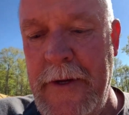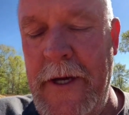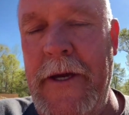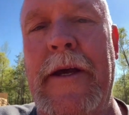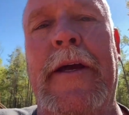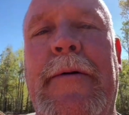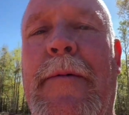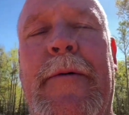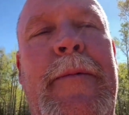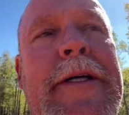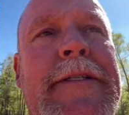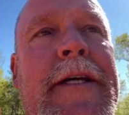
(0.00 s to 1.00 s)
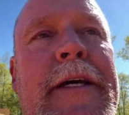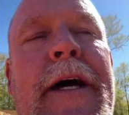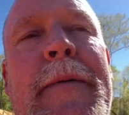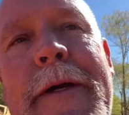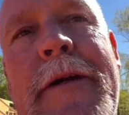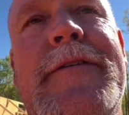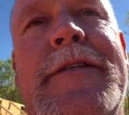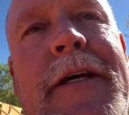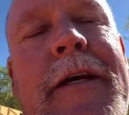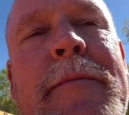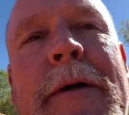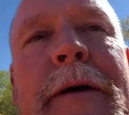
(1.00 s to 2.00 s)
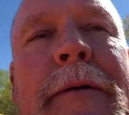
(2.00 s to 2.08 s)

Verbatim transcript: it, it won't be seen. I mean, you'll see it, but